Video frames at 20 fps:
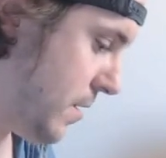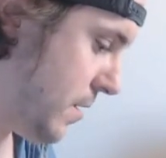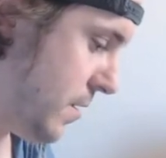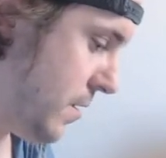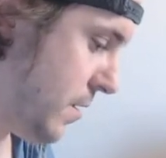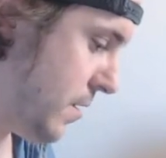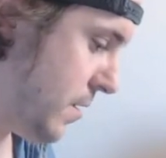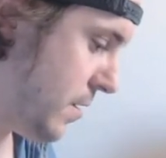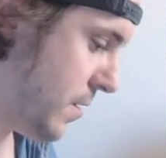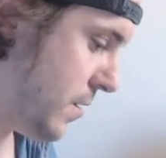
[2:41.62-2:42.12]

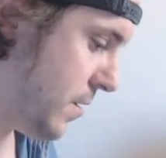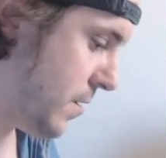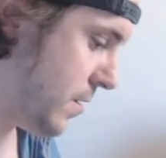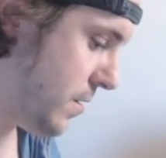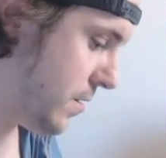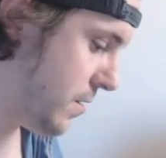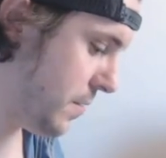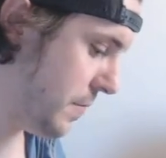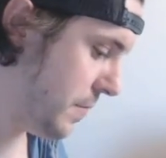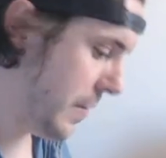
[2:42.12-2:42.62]

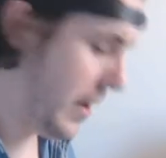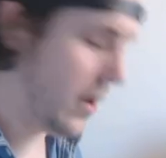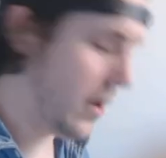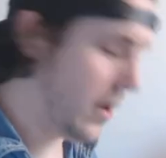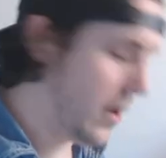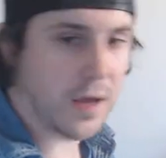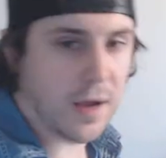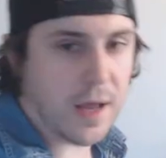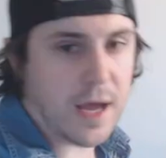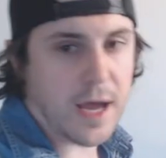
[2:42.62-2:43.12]
uh,
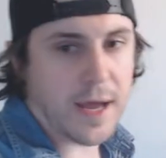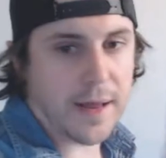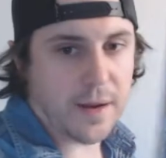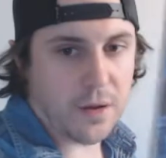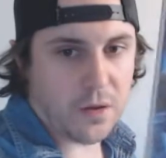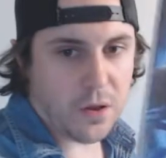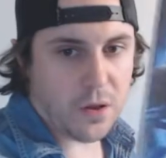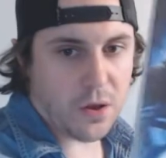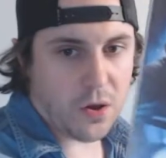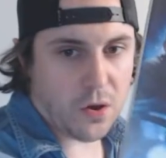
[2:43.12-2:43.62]
American
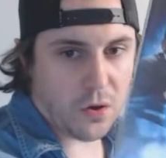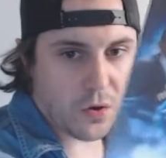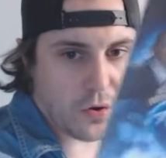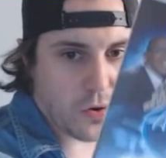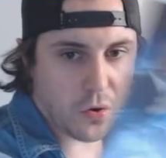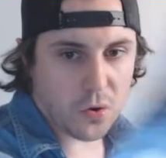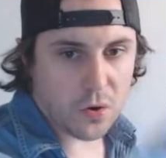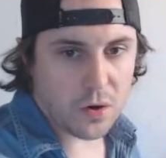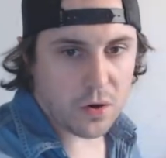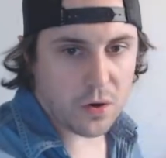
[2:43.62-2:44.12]
Idol
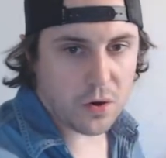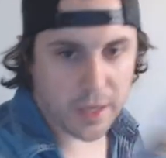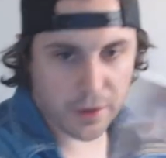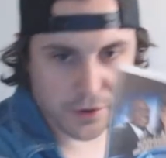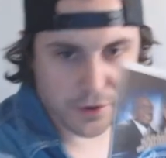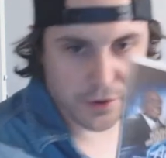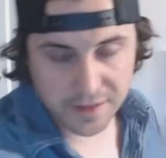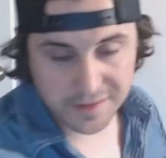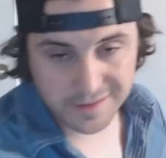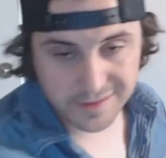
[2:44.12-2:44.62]
Encore. I
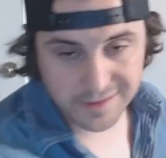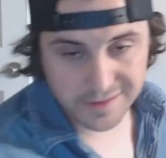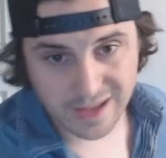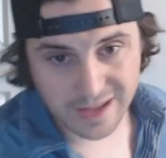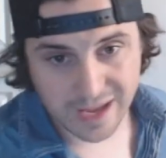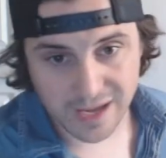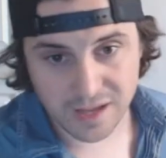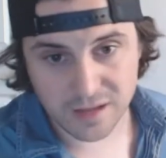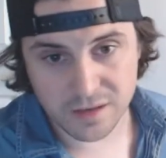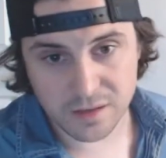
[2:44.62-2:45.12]
understand the
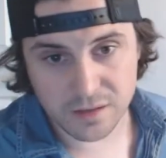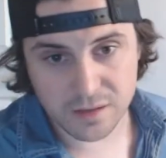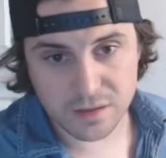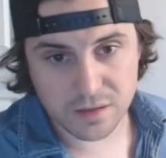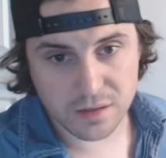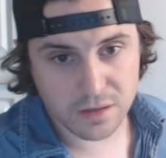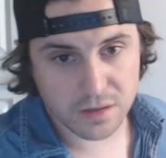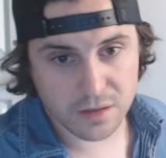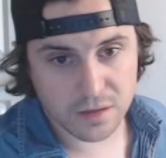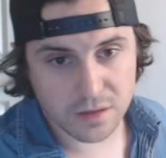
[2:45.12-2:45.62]

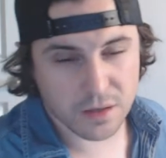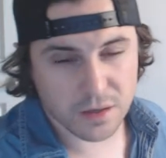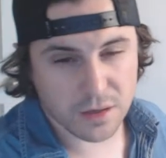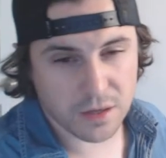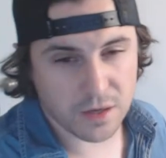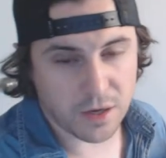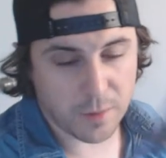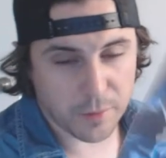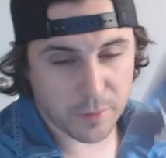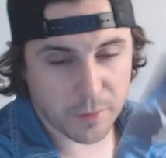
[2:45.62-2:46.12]
second,
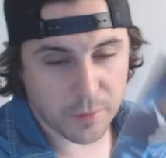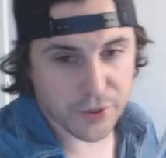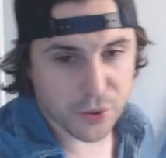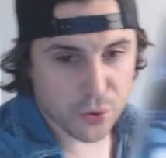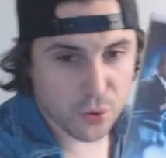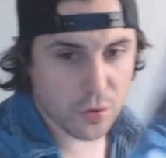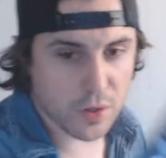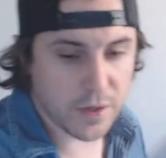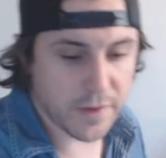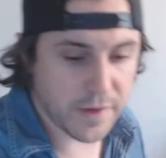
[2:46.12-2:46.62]
uh, number
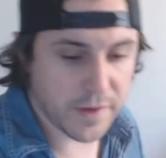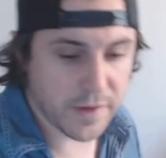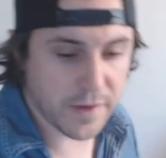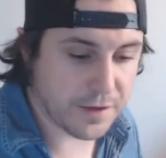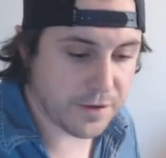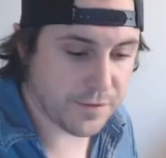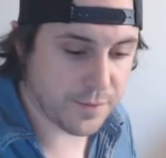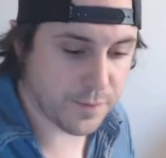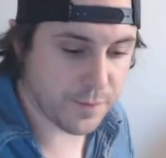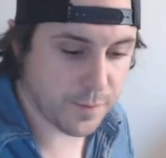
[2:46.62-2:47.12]
two in
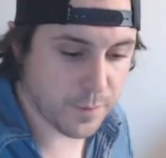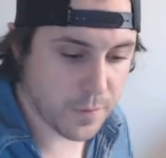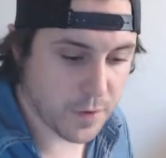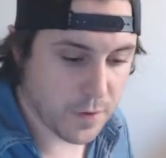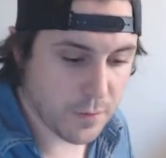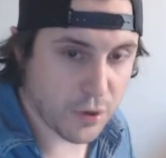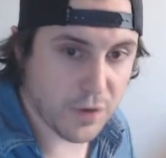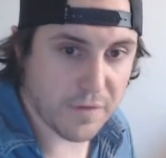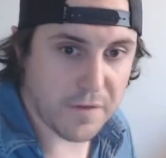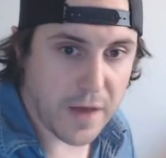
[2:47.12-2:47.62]
this is
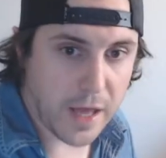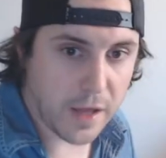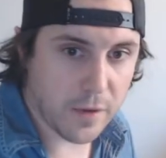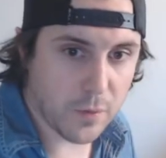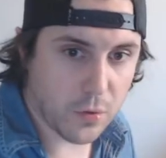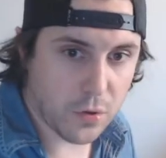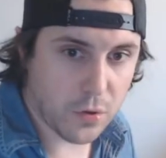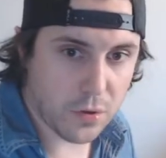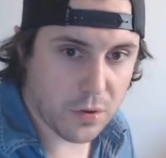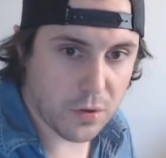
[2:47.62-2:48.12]
pretty
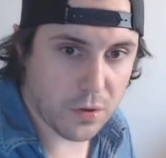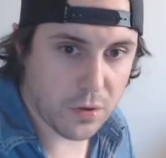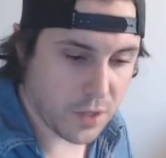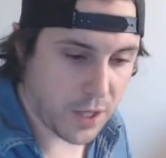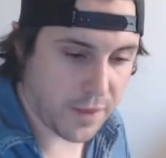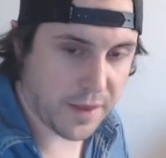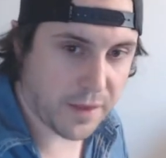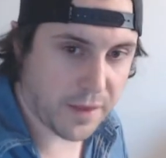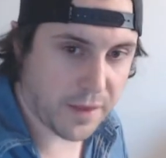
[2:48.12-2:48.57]
valuable. I